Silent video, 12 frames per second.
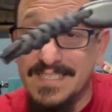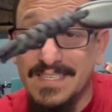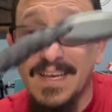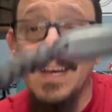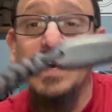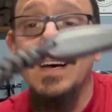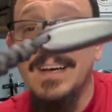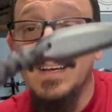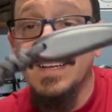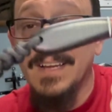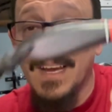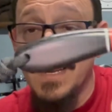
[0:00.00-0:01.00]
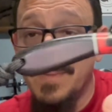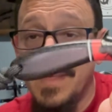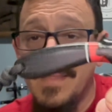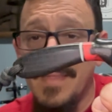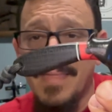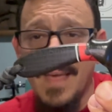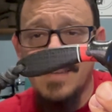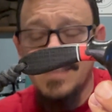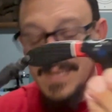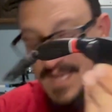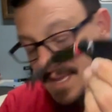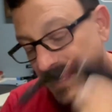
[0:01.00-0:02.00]
going to be the
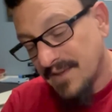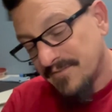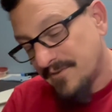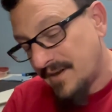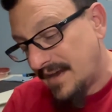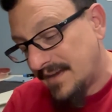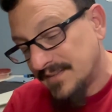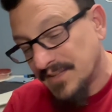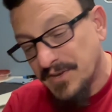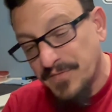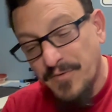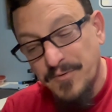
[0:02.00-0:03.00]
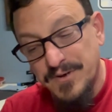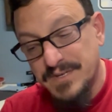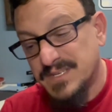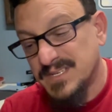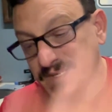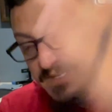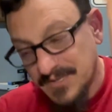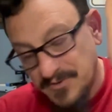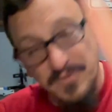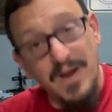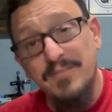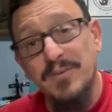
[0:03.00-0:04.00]
1,000K giveaway, and look forward to
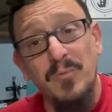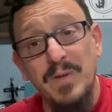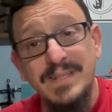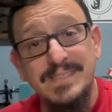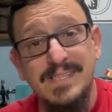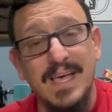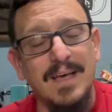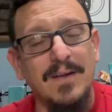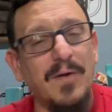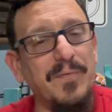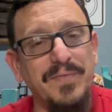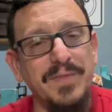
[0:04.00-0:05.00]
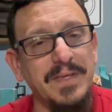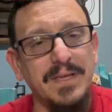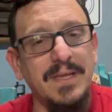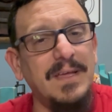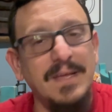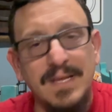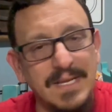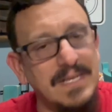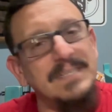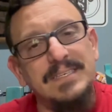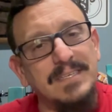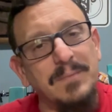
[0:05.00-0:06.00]
whoever wins that. Hopefully
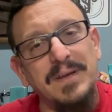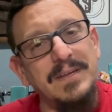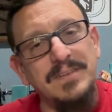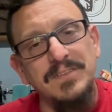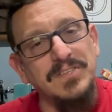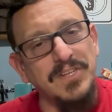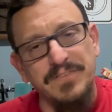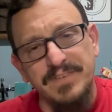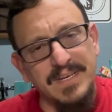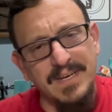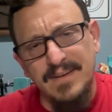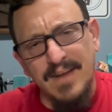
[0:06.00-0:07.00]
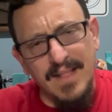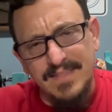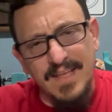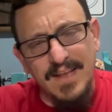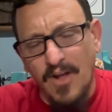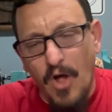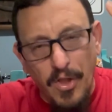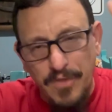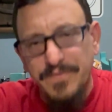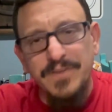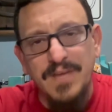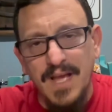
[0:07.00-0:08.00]
somebody deserving. Not that all
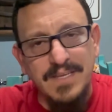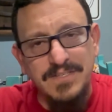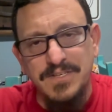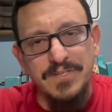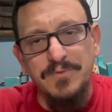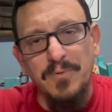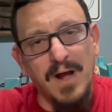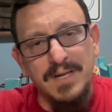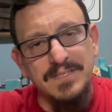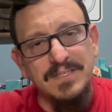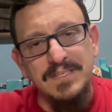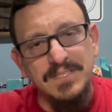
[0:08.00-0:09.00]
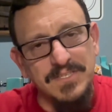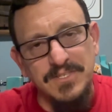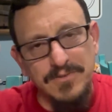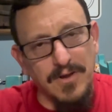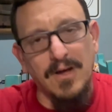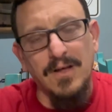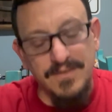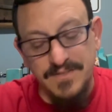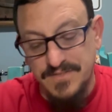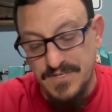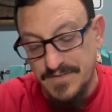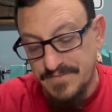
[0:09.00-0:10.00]
of you guys who watch this, you're all
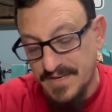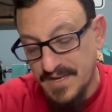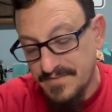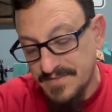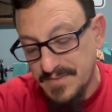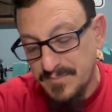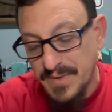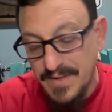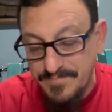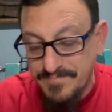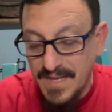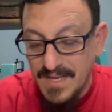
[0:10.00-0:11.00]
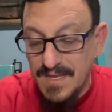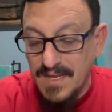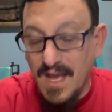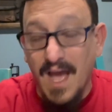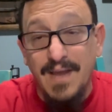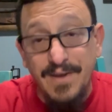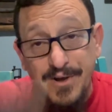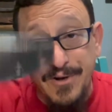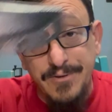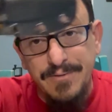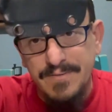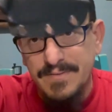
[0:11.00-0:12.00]
deserving of it, but I
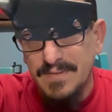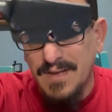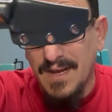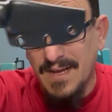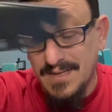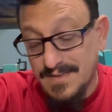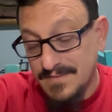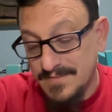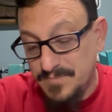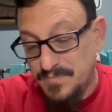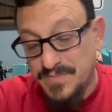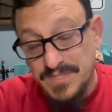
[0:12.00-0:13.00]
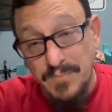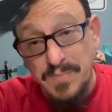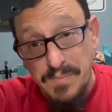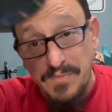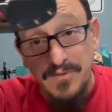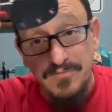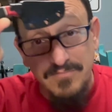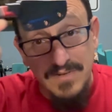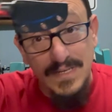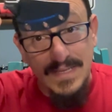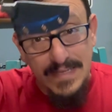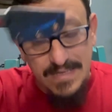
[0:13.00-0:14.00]
know some people are
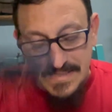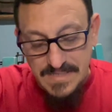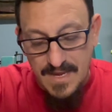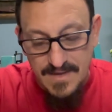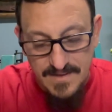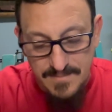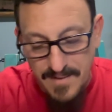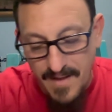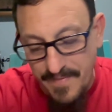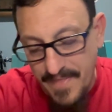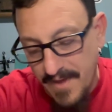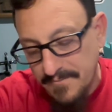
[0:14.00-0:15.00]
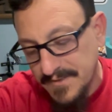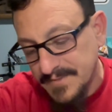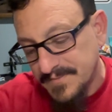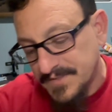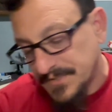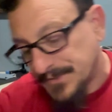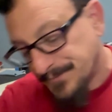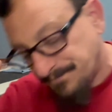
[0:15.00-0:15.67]
really excited about that one. So